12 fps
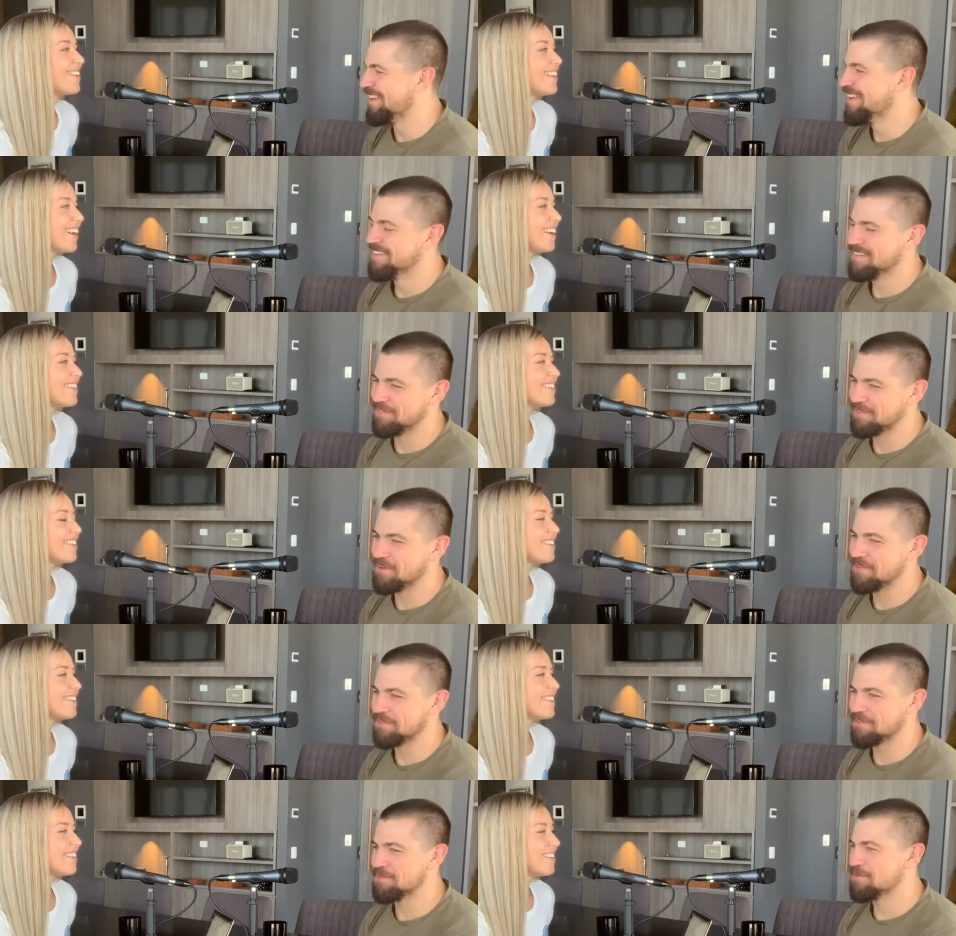Speaker 1: Yeah. you've gone
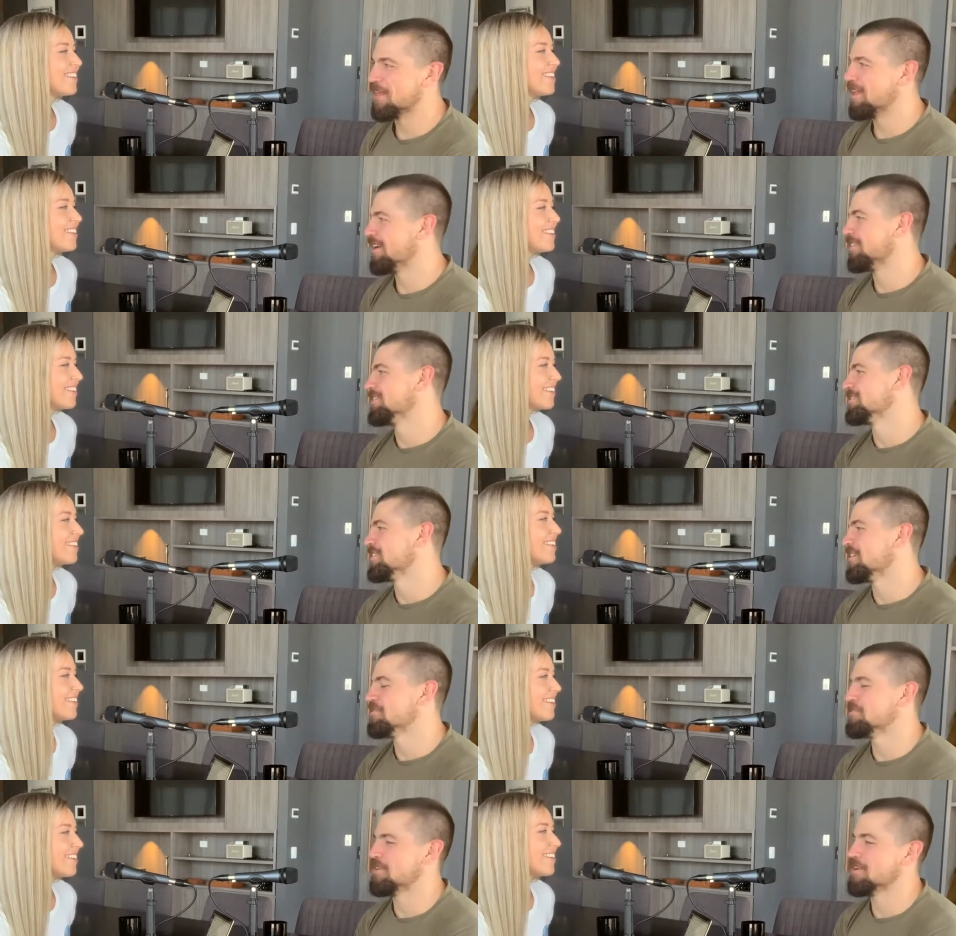through all that other
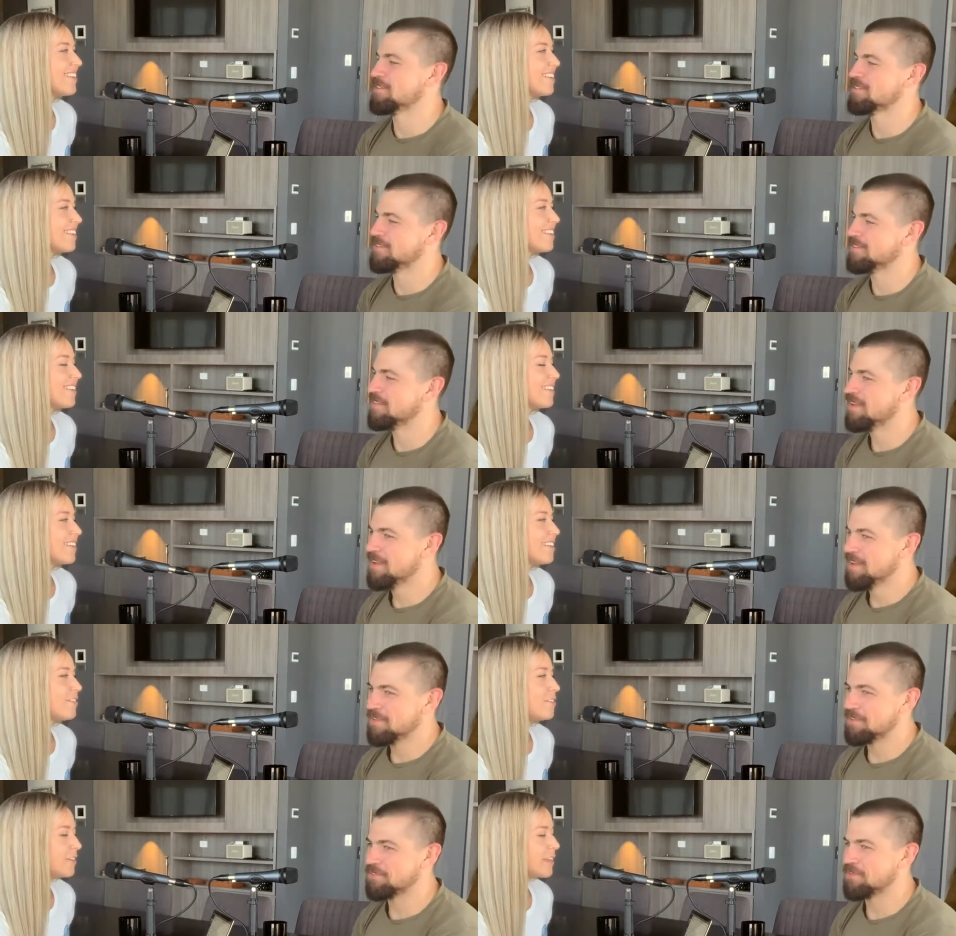stuff first, and
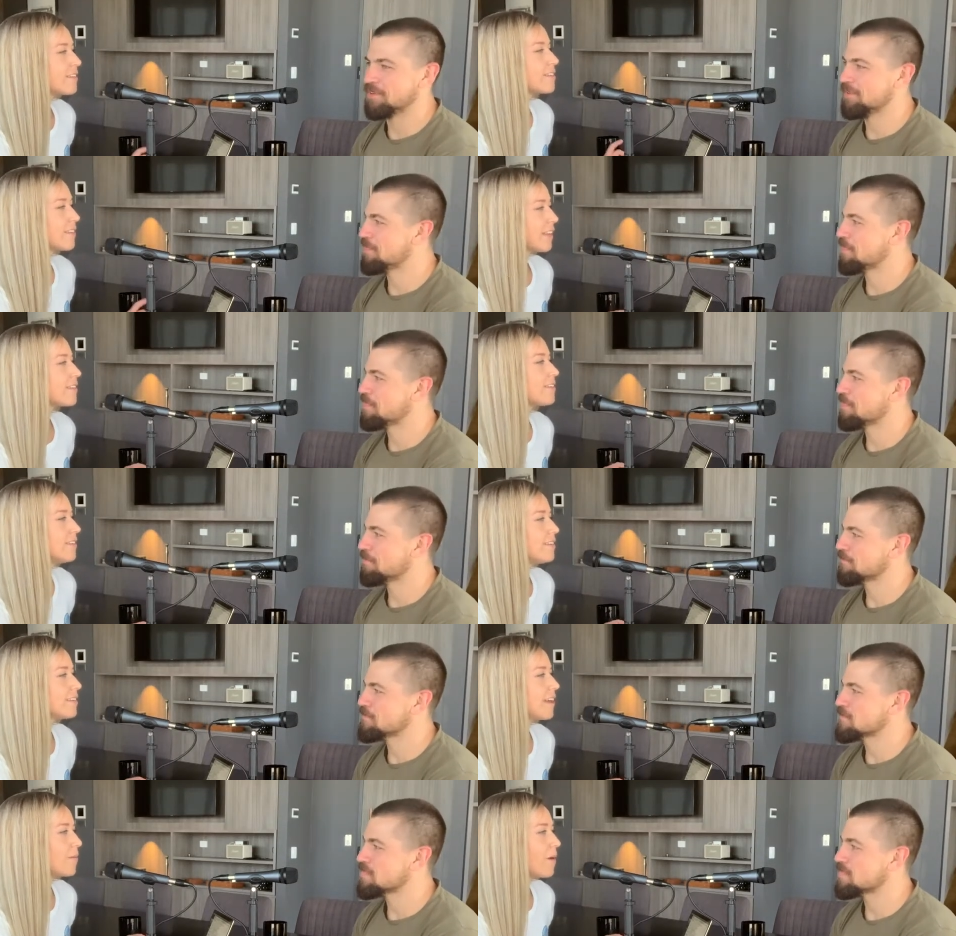
Speaker 2: do you get selected?
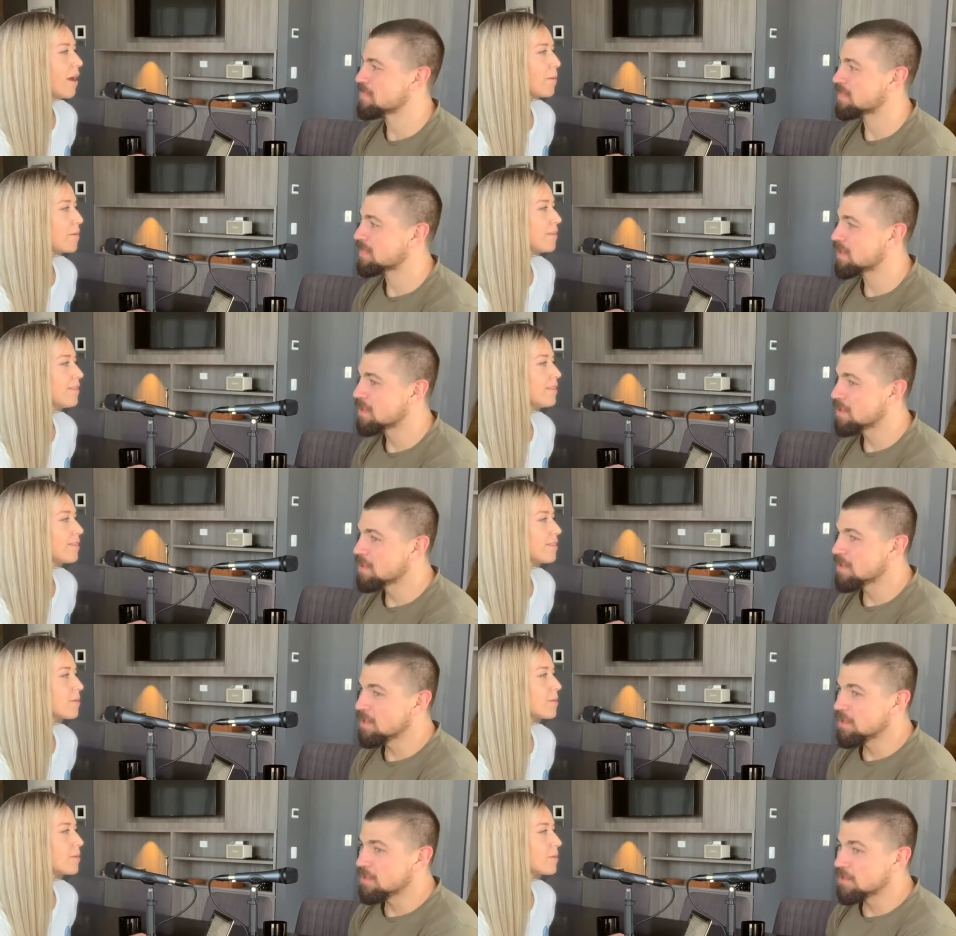Is that what happens?
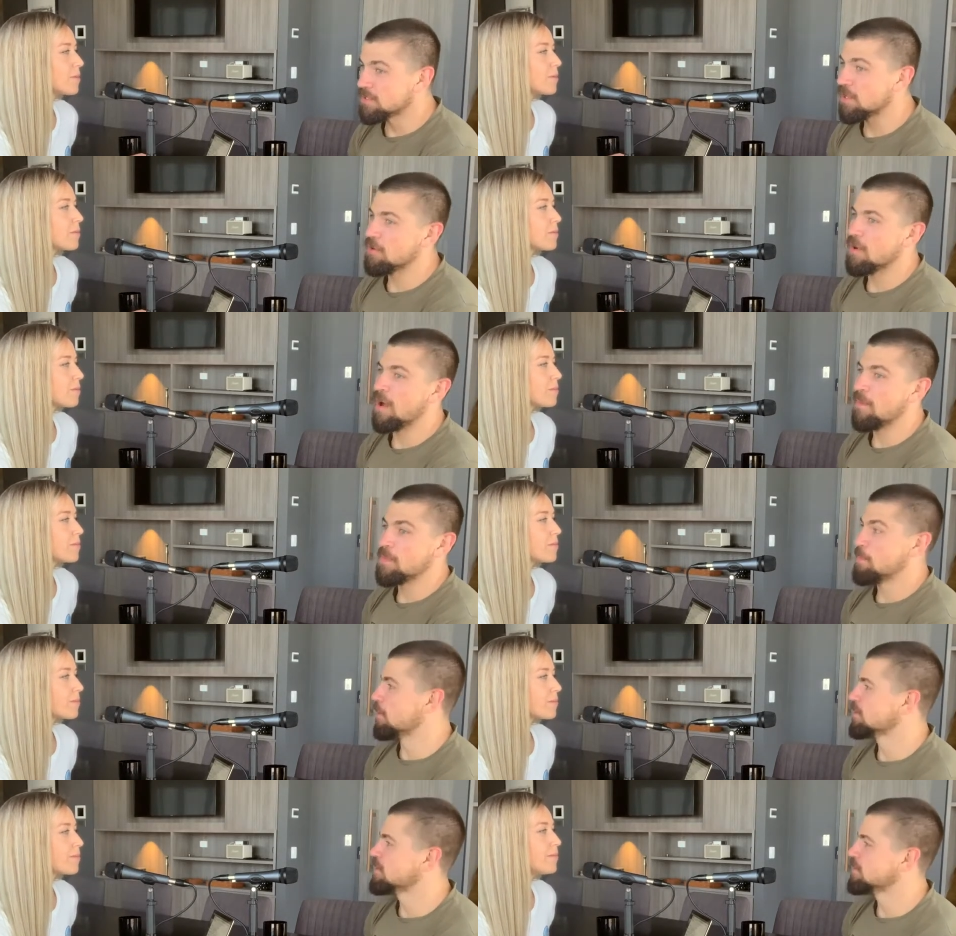Or
Speaker 1: so um, the
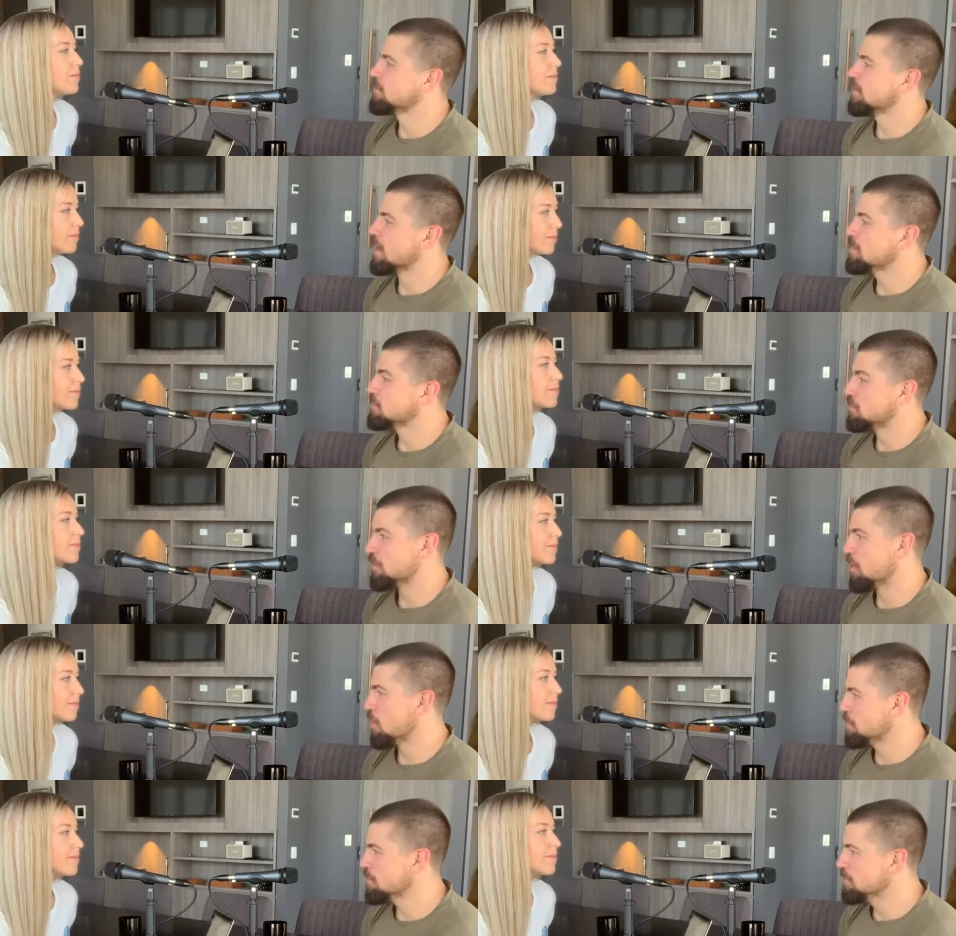process for the games do the
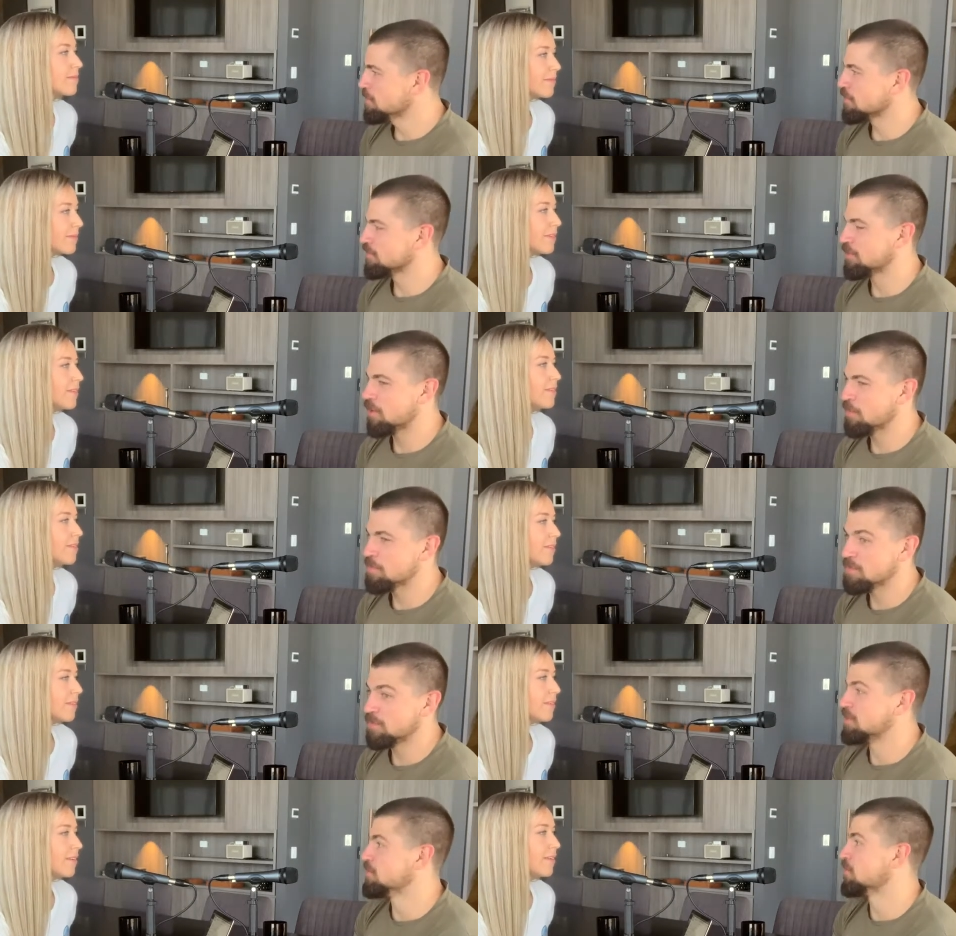mm-hmm. Open CrossFit Open,
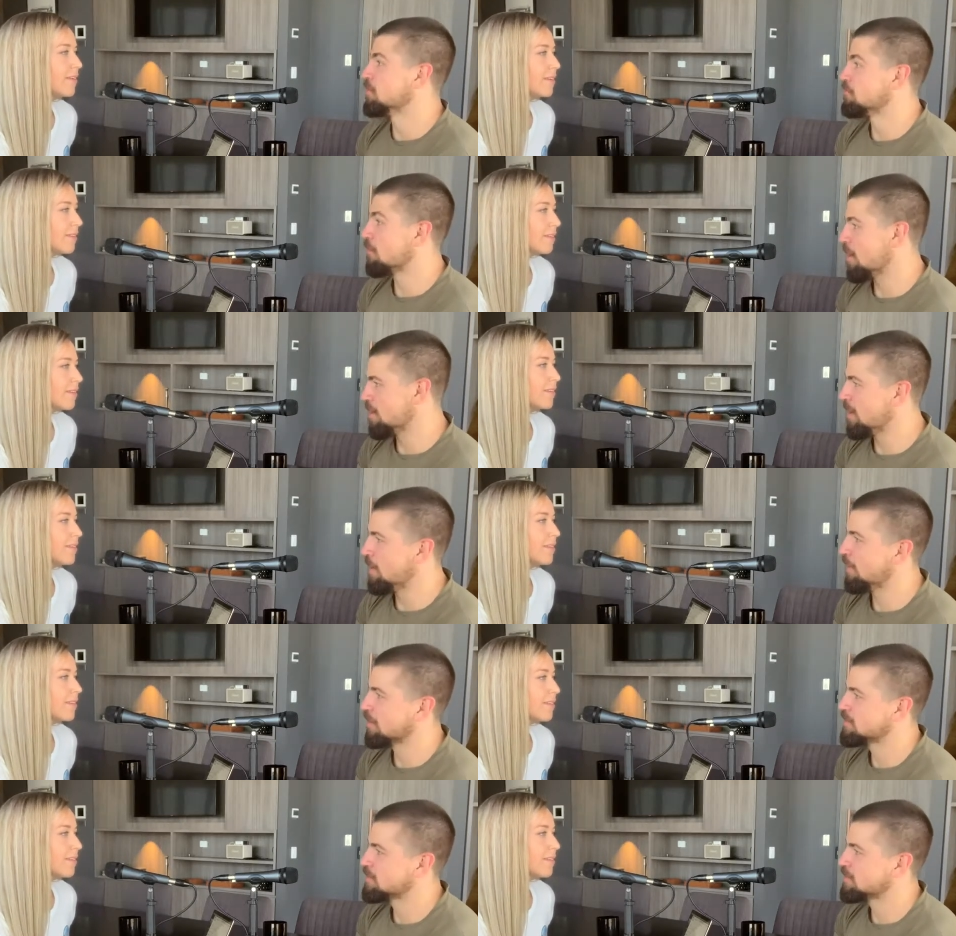which is on right now